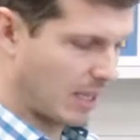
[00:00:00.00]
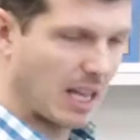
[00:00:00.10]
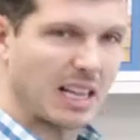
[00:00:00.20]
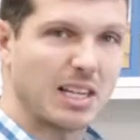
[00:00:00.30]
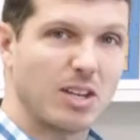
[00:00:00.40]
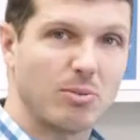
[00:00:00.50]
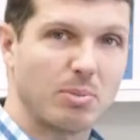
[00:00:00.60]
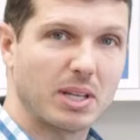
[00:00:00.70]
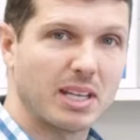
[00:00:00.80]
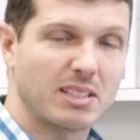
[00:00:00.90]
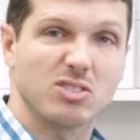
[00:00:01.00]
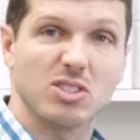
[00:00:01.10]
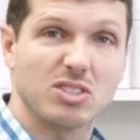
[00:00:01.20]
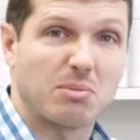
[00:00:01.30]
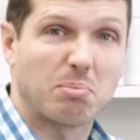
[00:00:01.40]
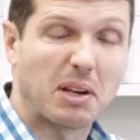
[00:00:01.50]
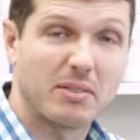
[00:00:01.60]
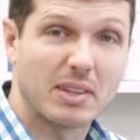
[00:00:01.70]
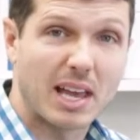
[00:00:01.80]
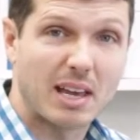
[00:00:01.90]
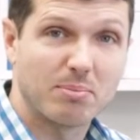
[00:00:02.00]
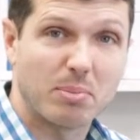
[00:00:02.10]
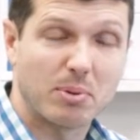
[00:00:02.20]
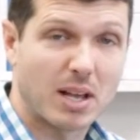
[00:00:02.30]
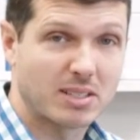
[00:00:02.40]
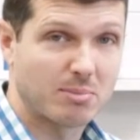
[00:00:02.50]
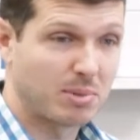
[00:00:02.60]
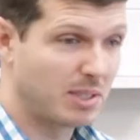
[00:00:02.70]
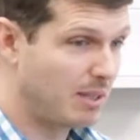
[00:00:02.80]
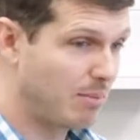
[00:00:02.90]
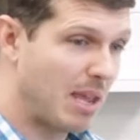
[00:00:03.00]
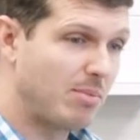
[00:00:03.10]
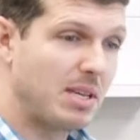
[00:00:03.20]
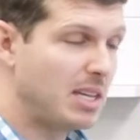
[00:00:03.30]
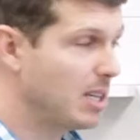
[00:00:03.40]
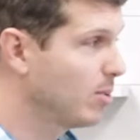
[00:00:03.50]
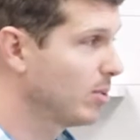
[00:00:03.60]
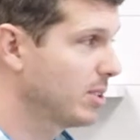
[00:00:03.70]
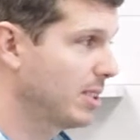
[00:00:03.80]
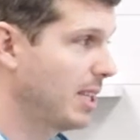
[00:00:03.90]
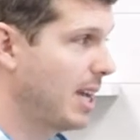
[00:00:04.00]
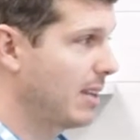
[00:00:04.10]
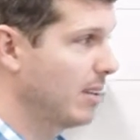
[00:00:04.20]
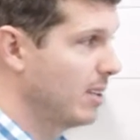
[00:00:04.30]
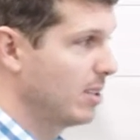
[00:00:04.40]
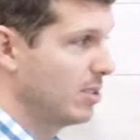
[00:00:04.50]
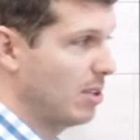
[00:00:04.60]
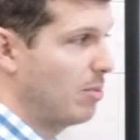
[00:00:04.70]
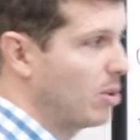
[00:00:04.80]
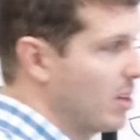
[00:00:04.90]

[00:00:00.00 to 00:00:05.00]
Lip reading: a little bit just above that, possibly, maybe equal to that, somewhere